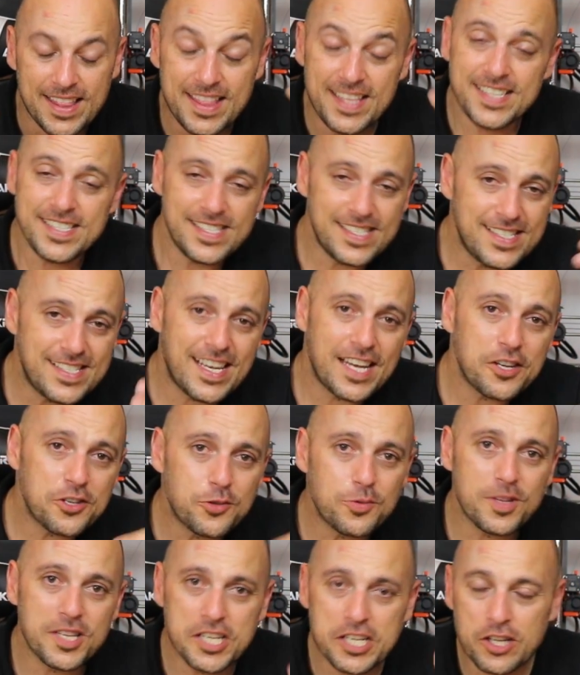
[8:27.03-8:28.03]
this is
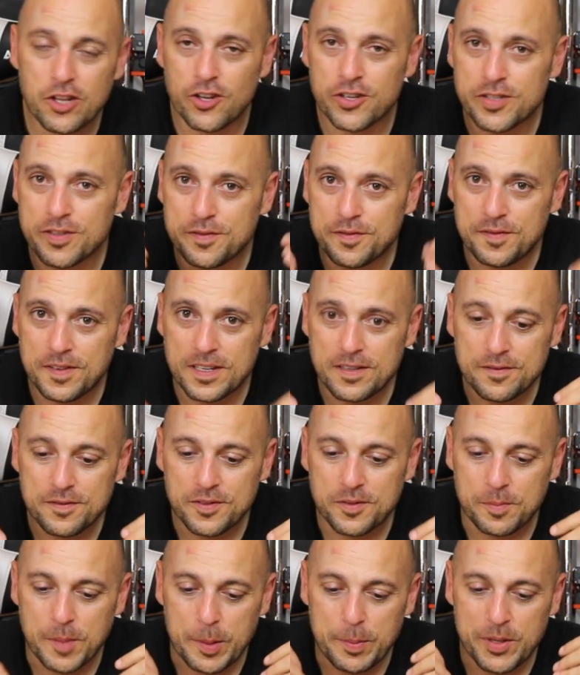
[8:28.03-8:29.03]
actually a lot of fun
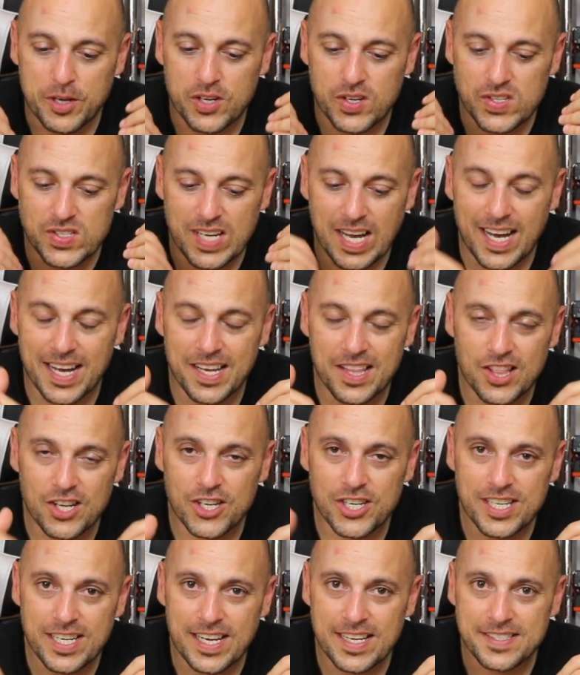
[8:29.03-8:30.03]
for me, because I
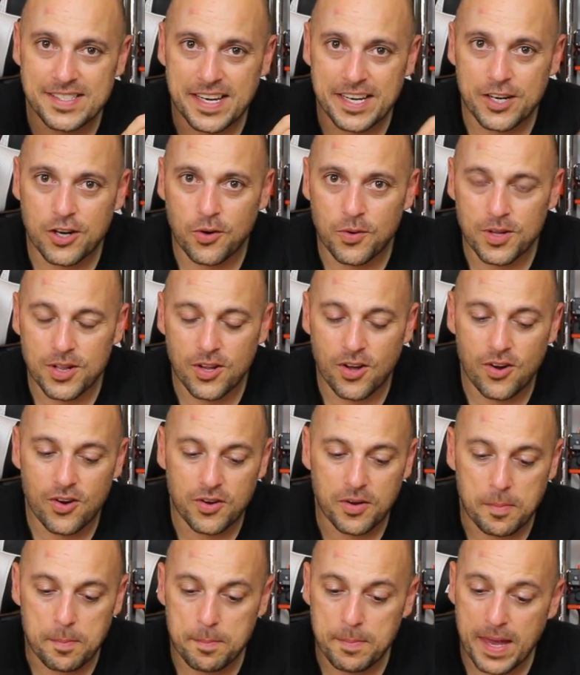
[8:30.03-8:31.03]
learn as I go
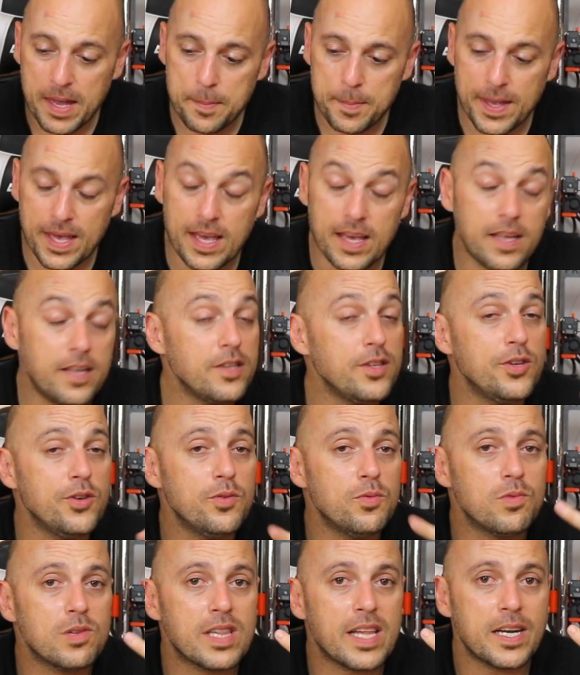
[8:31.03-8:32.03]
along. Maybe
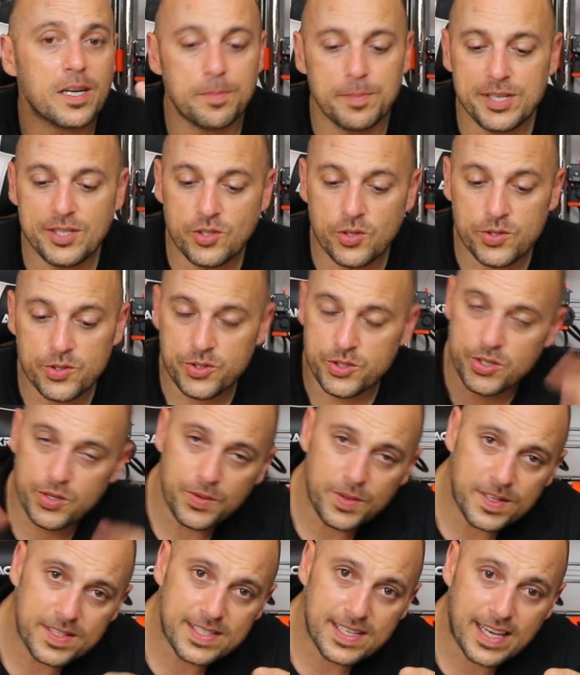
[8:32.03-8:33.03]
you would like me to
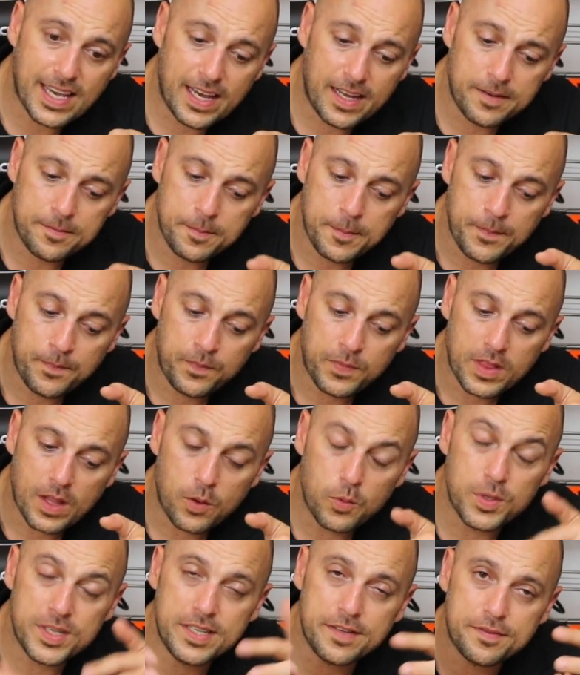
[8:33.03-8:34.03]
do this again
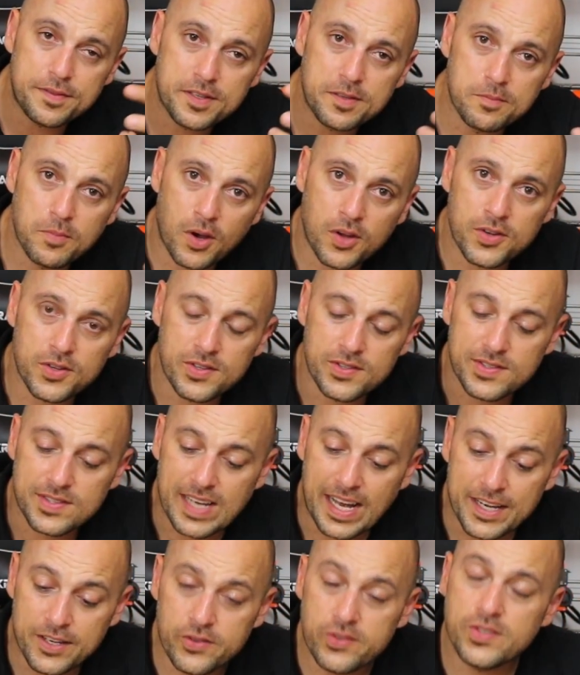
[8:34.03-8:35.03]
with different
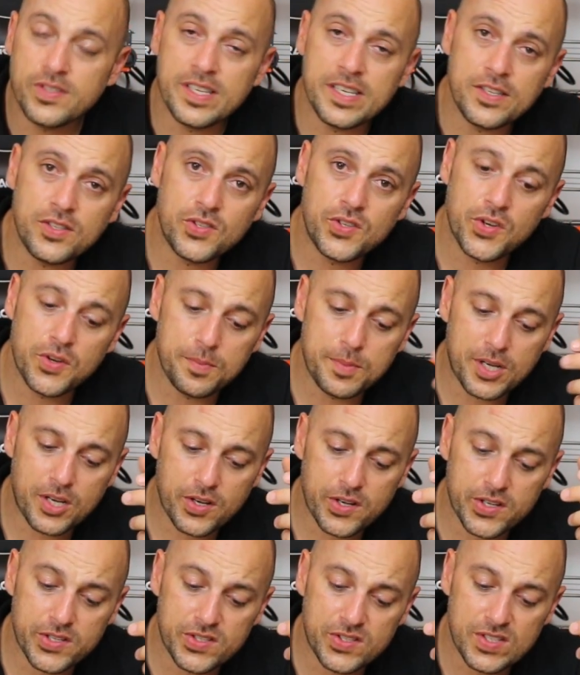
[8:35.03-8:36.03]
models. I use these two
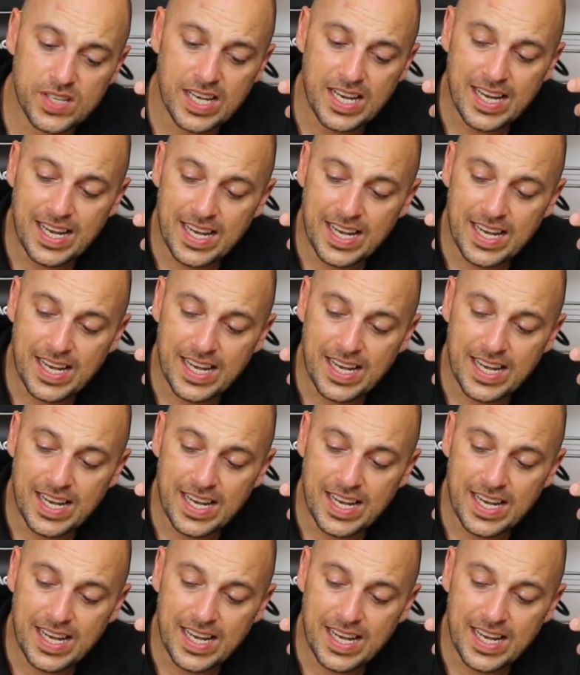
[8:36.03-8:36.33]
because